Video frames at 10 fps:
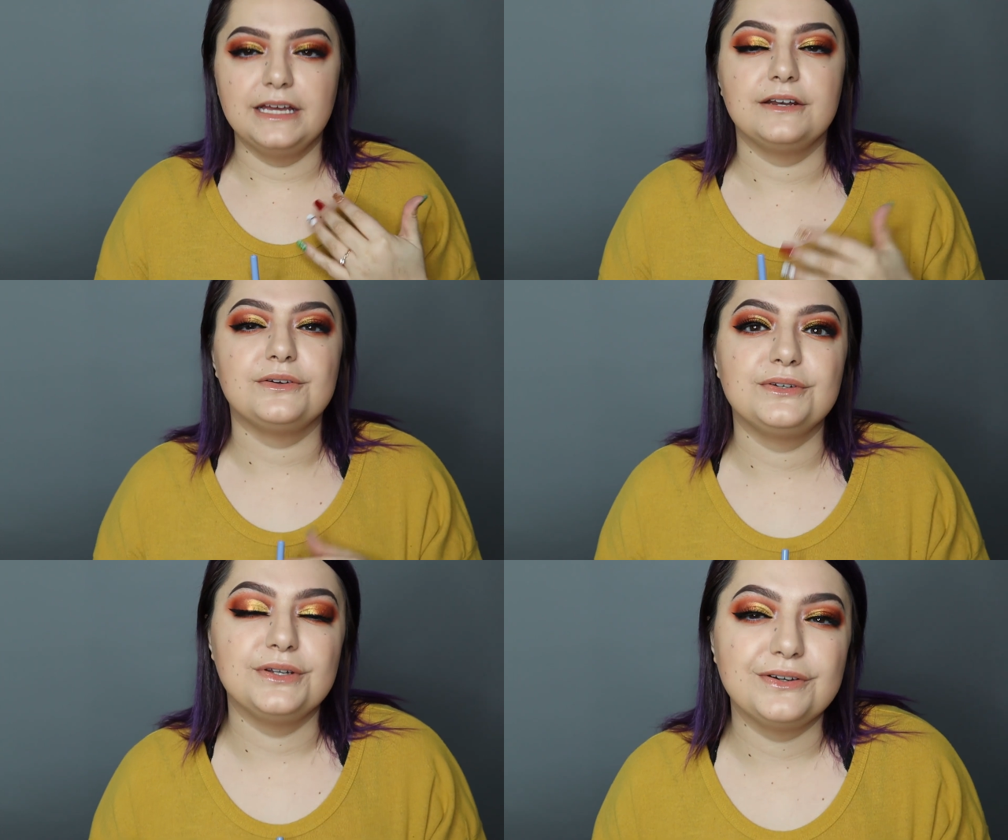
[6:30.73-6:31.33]
I
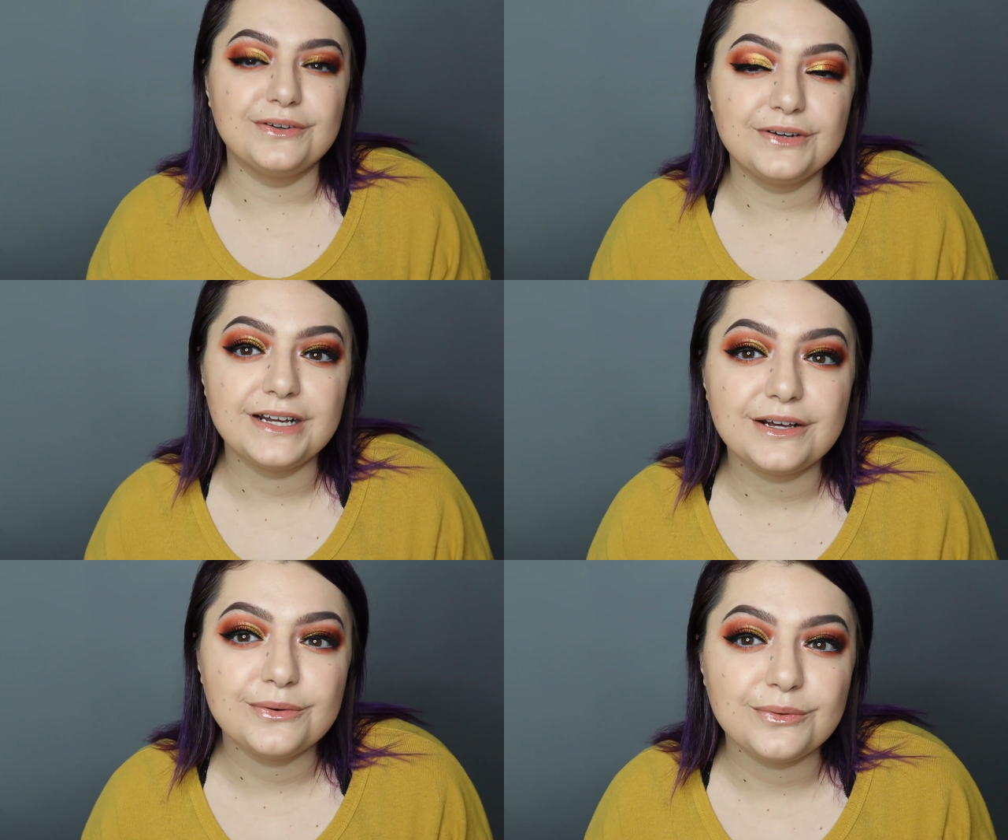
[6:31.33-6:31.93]
don't know
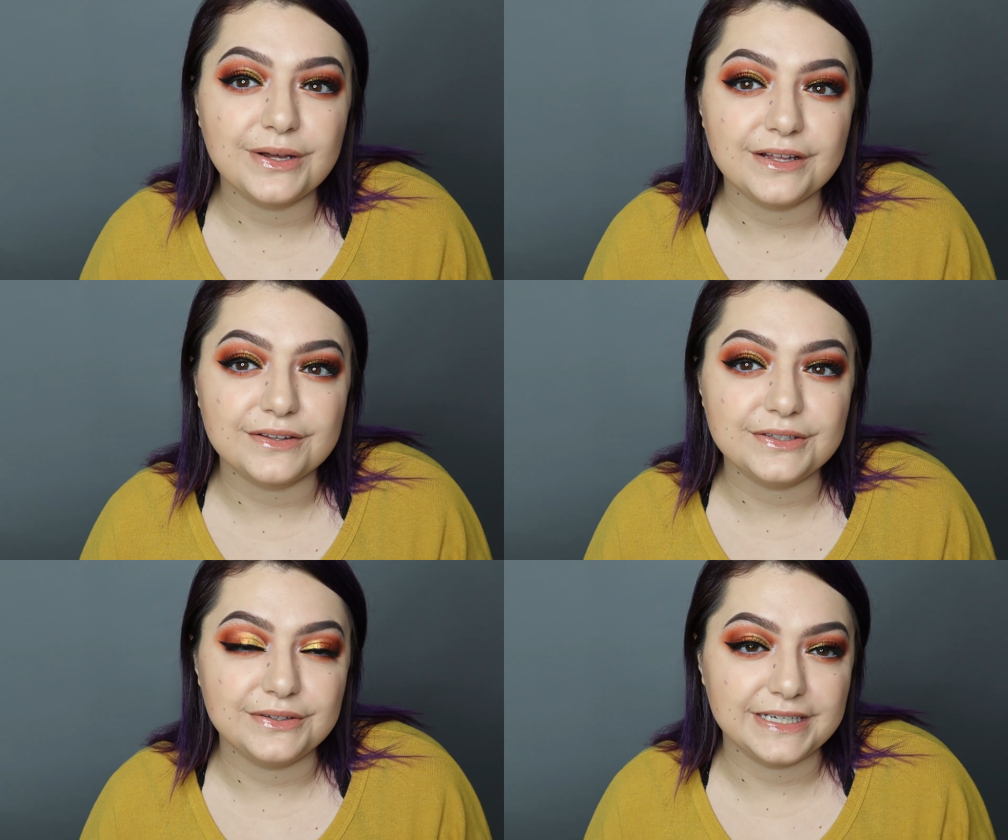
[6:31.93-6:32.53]
how
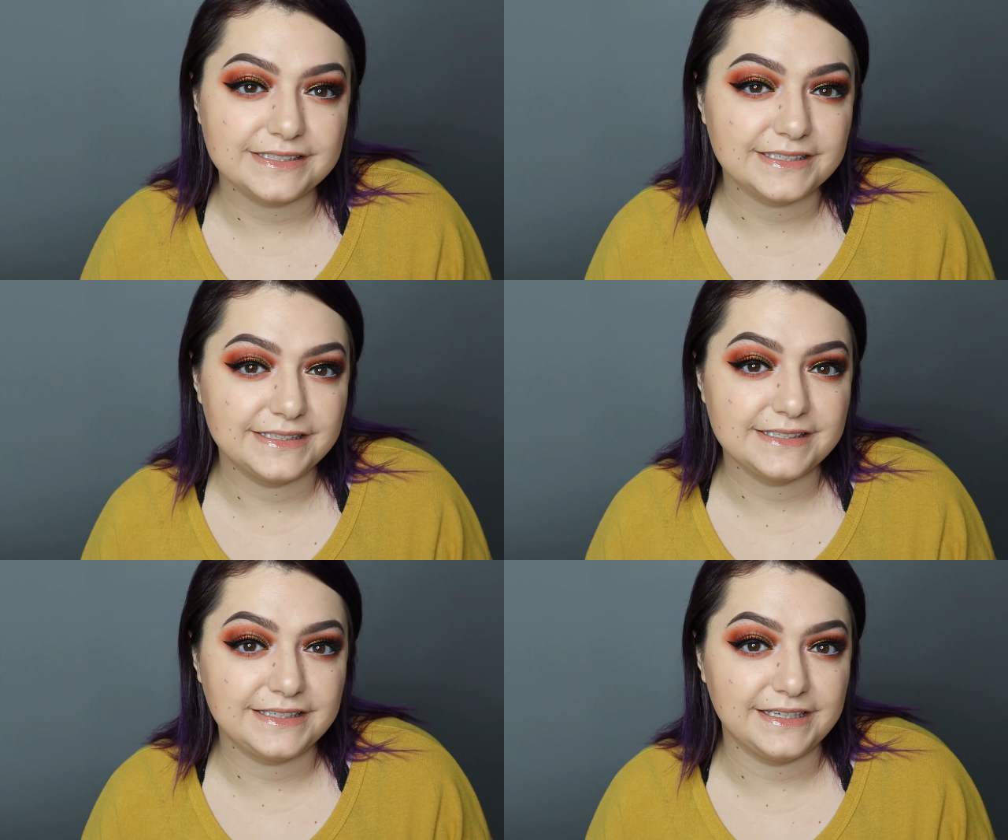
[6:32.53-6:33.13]
well you guys
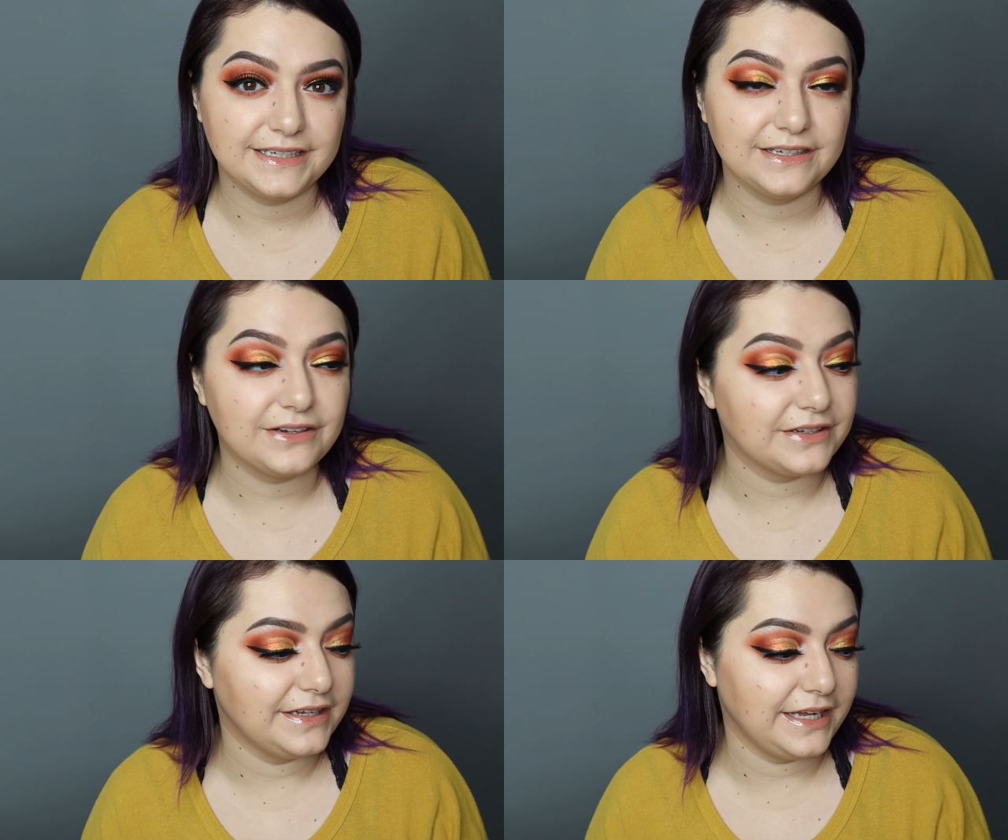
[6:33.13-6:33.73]
can see it
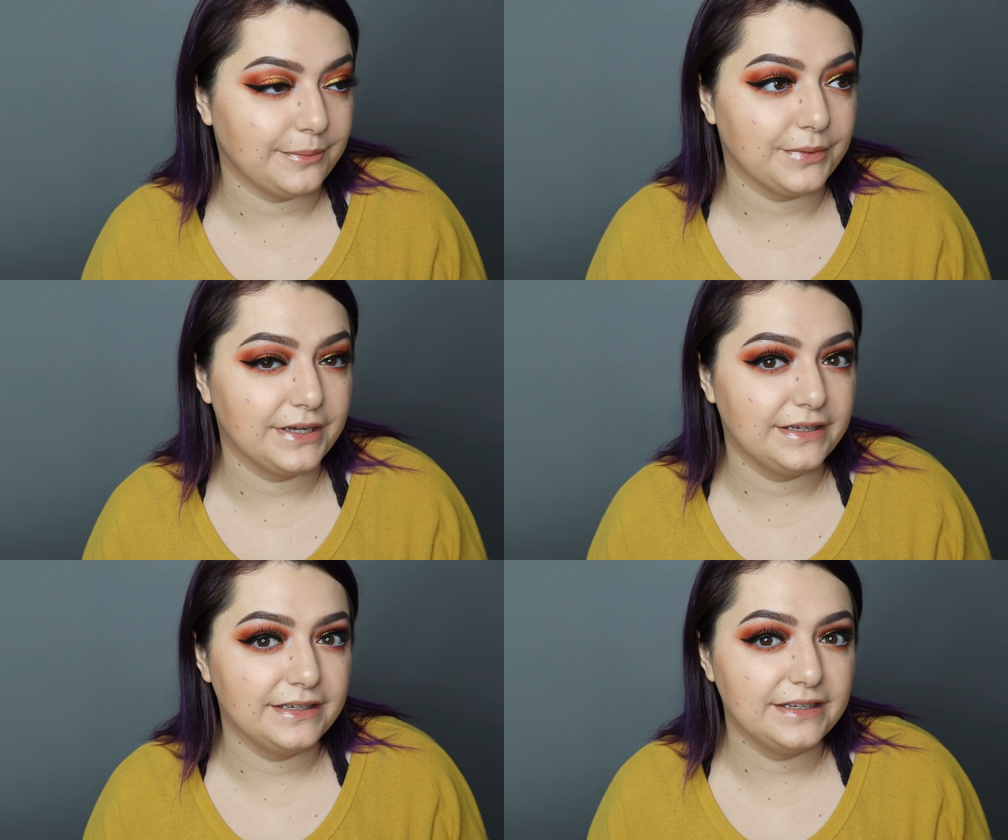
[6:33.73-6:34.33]
on
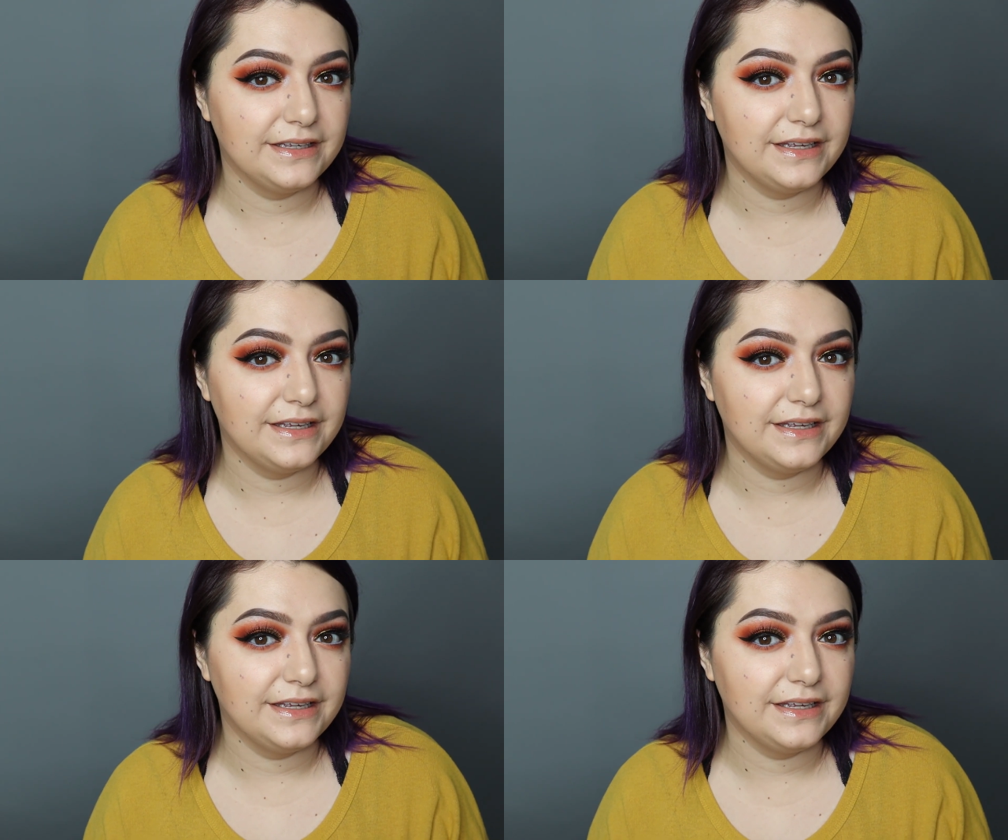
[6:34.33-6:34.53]
camera,